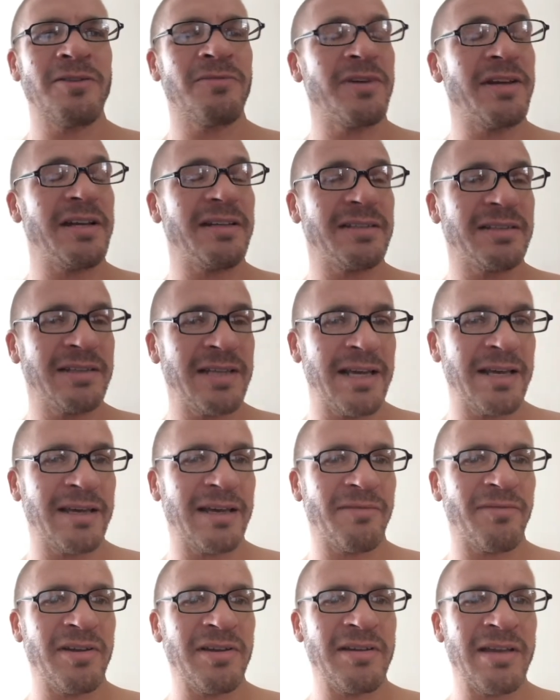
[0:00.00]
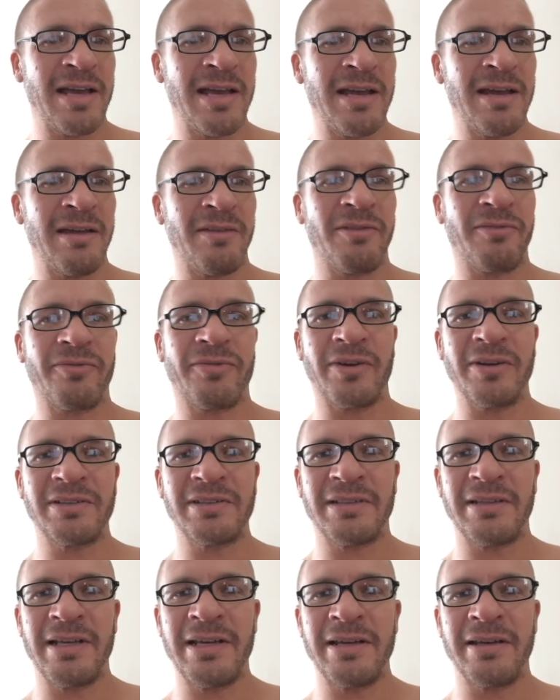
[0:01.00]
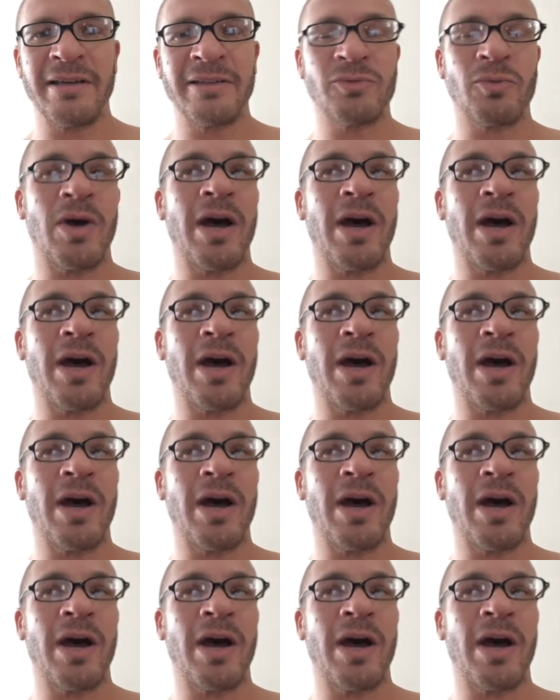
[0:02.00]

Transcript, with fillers: you're eating steak every day and the first thing is,